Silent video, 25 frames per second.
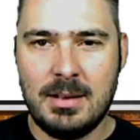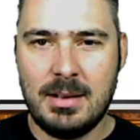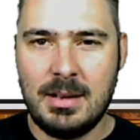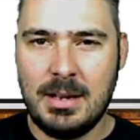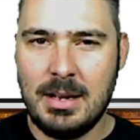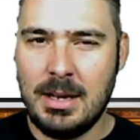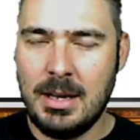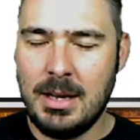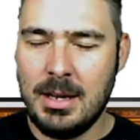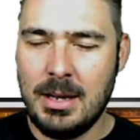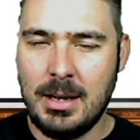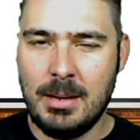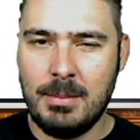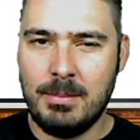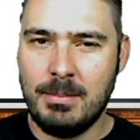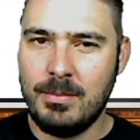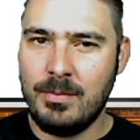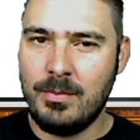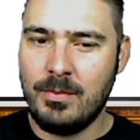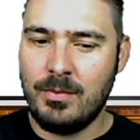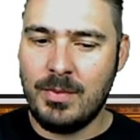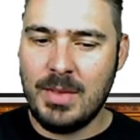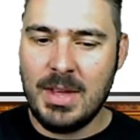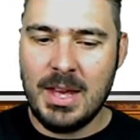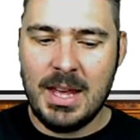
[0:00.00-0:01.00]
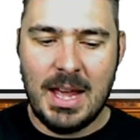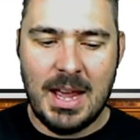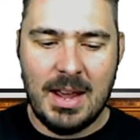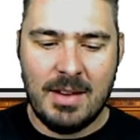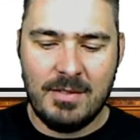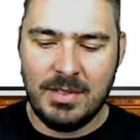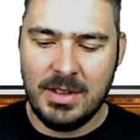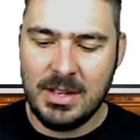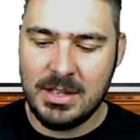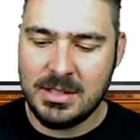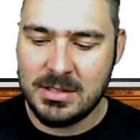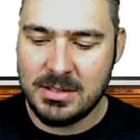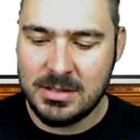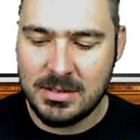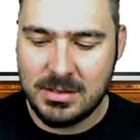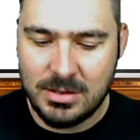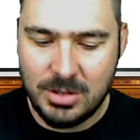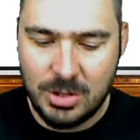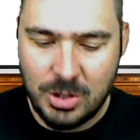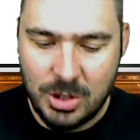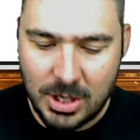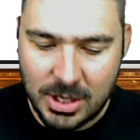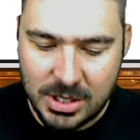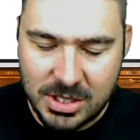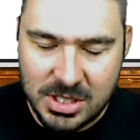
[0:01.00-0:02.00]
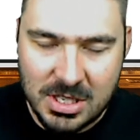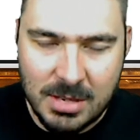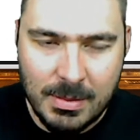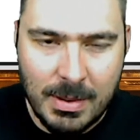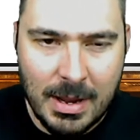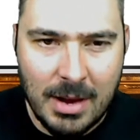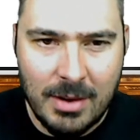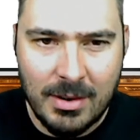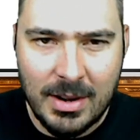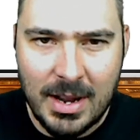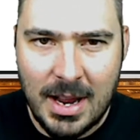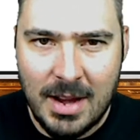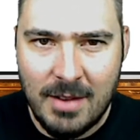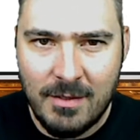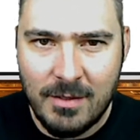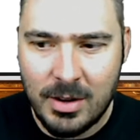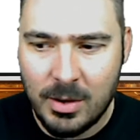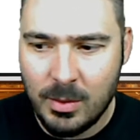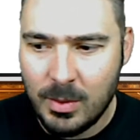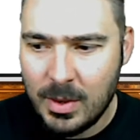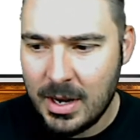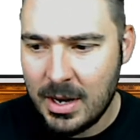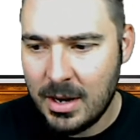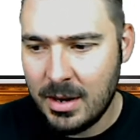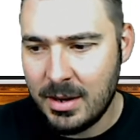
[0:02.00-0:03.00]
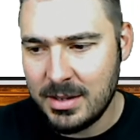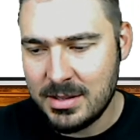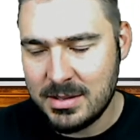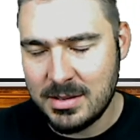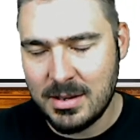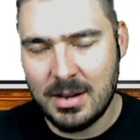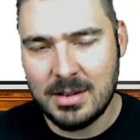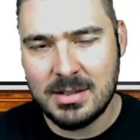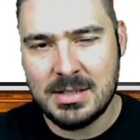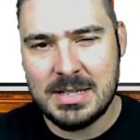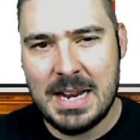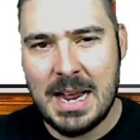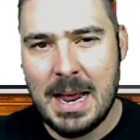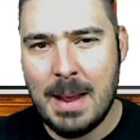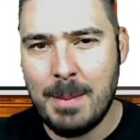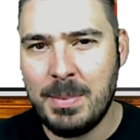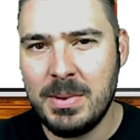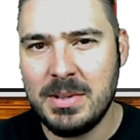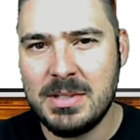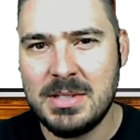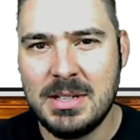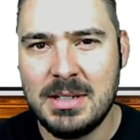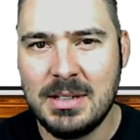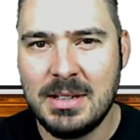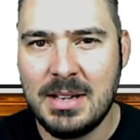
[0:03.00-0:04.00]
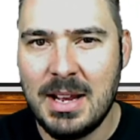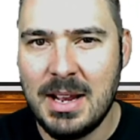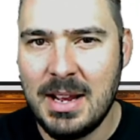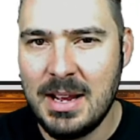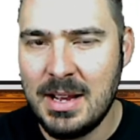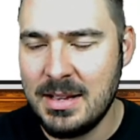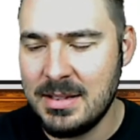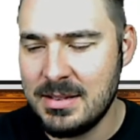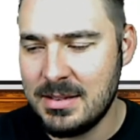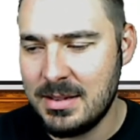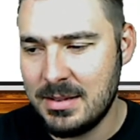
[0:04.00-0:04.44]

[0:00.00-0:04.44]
They have this just about everywhere. It's on tap. It's in cans.